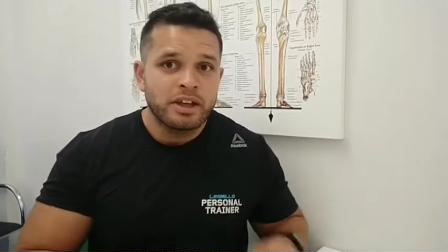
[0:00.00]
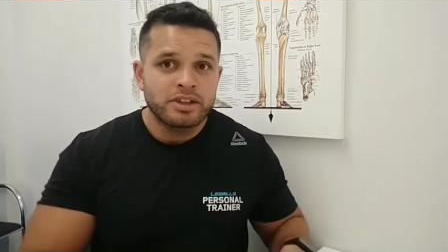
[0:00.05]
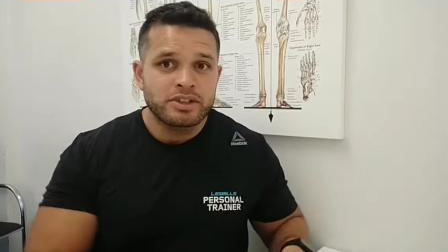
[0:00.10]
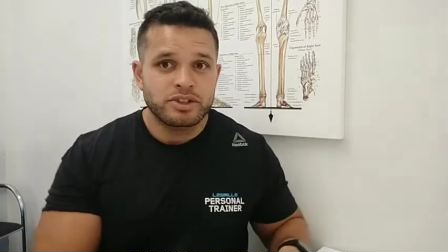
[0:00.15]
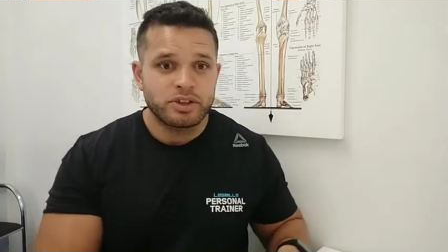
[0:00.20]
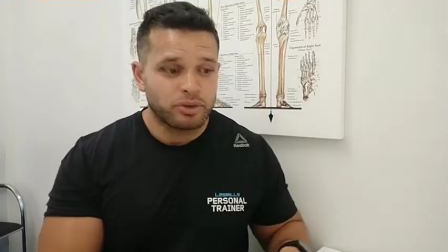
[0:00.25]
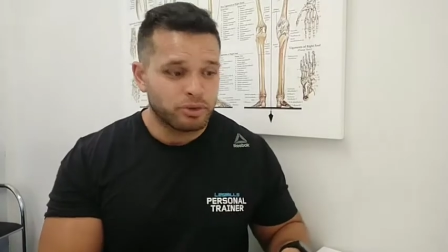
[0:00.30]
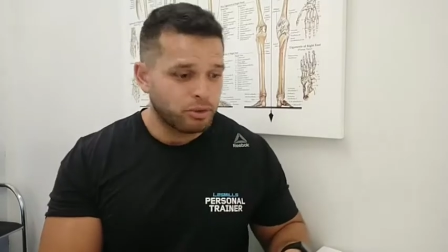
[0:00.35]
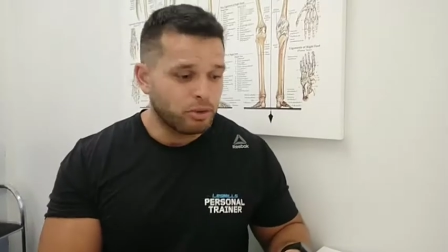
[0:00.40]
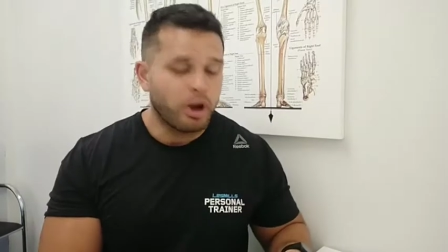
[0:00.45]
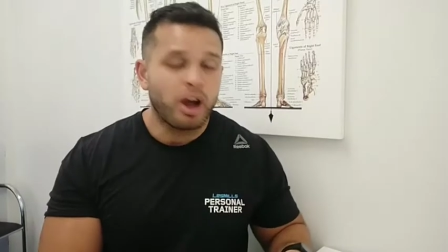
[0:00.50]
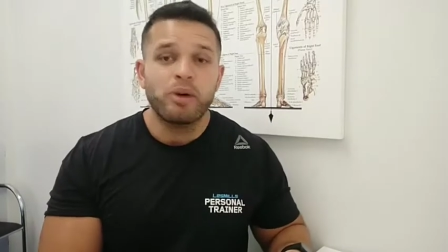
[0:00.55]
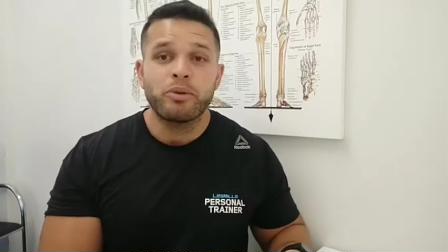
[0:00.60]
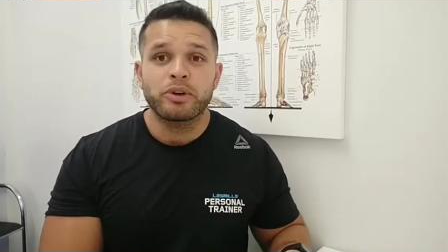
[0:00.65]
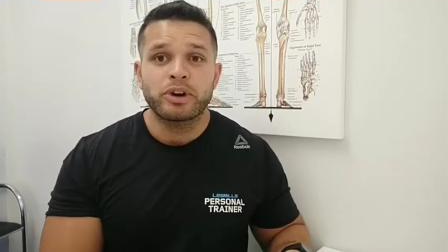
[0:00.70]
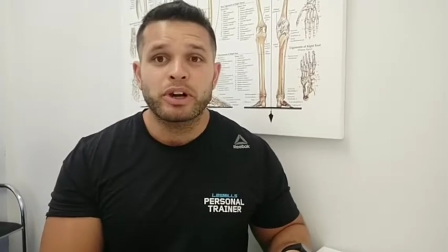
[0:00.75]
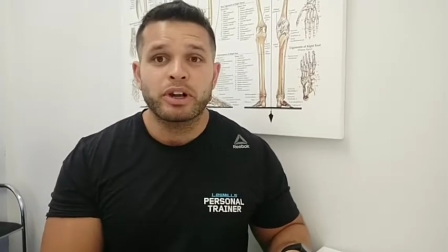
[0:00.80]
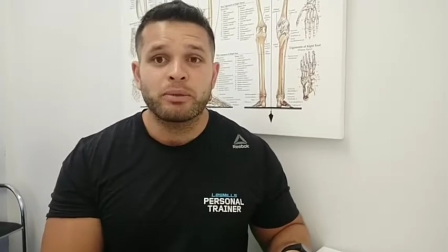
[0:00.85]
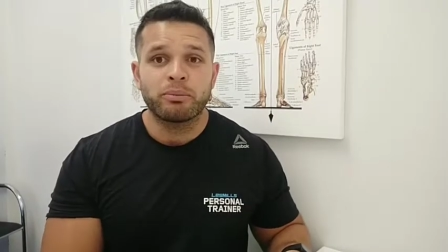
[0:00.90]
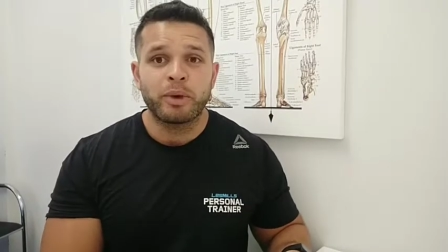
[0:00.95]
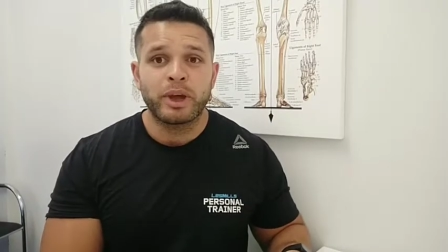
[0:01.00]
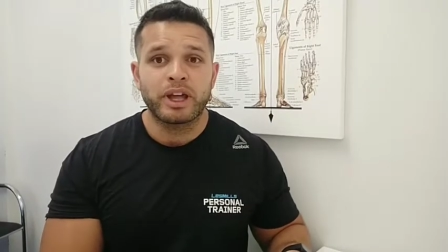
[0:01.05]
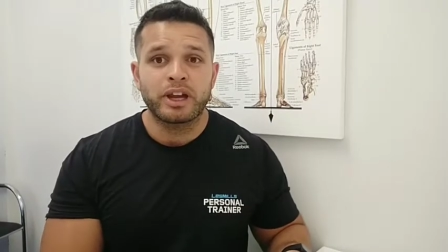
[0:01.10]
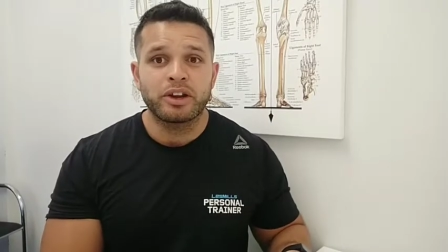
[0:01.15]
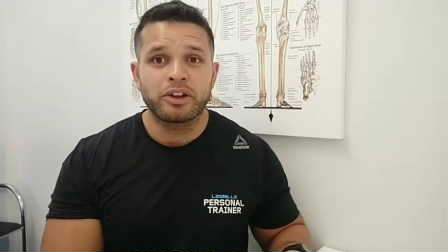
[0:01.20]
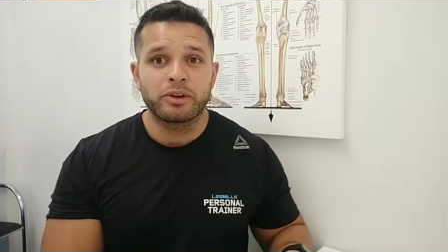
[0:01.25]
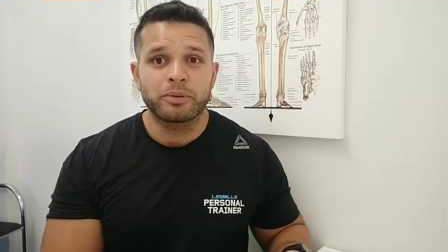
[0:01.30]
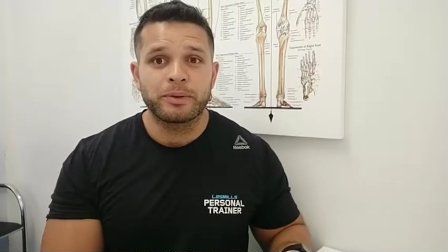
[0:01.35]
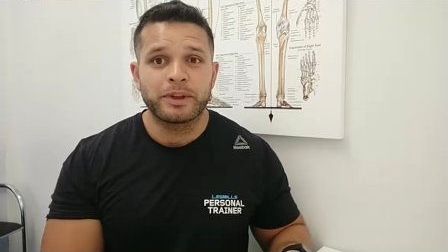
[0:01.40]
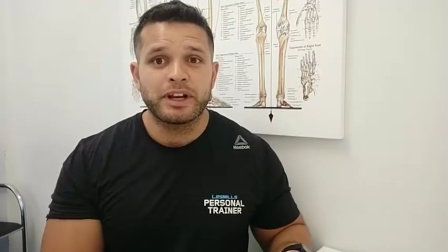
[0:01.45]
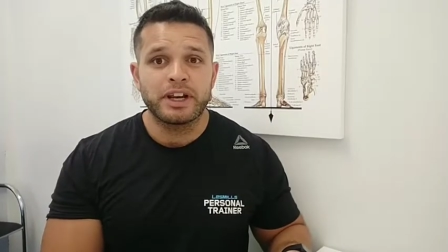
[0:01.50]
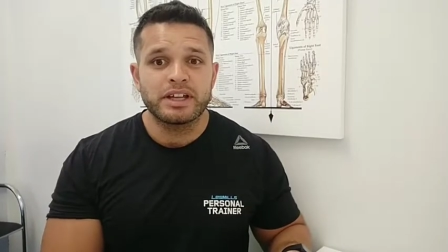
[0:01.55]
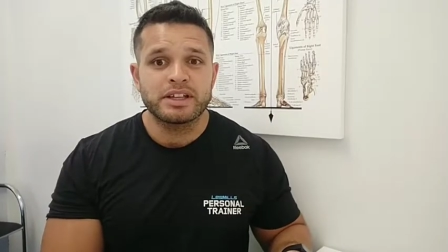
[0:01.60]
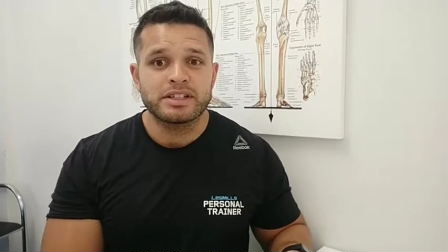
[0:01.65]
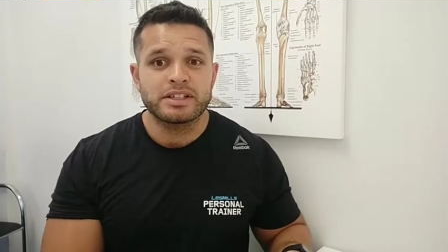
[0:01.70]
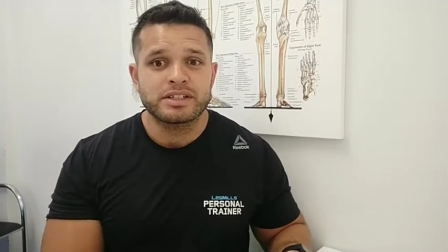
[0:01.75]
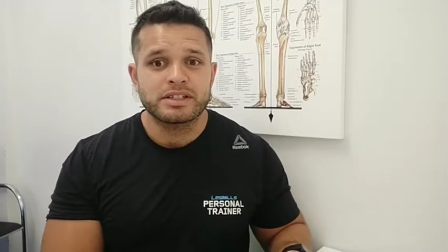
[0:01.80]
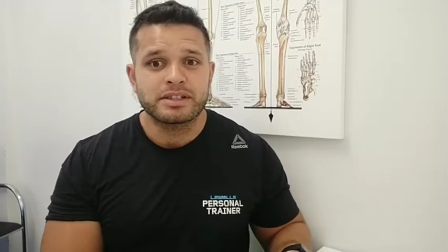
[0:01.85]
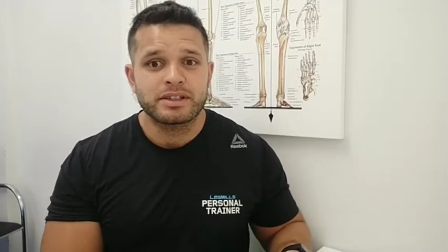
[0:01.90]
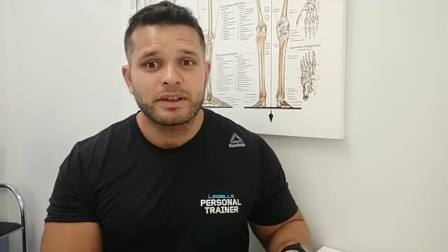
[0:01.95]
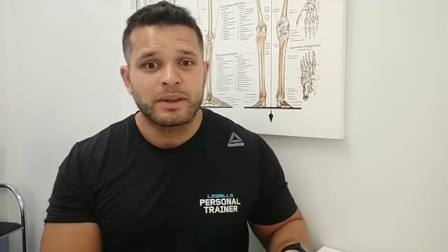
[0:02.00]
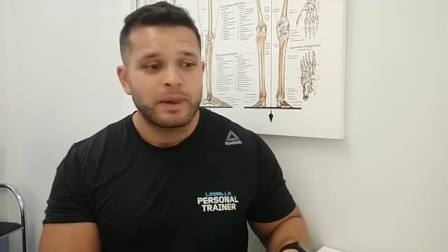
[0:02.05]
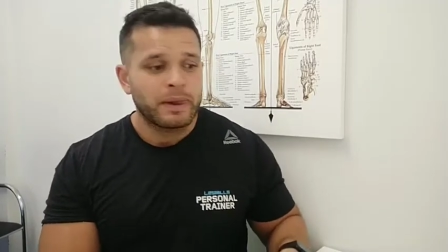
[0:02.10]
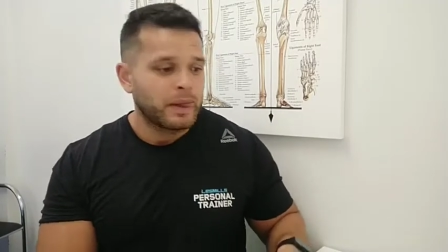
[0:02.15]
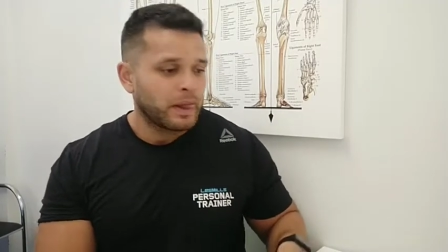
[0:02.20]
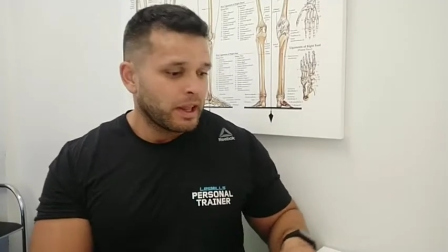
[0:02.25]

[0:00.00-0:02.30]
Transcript: So I want to weigh a little bit less.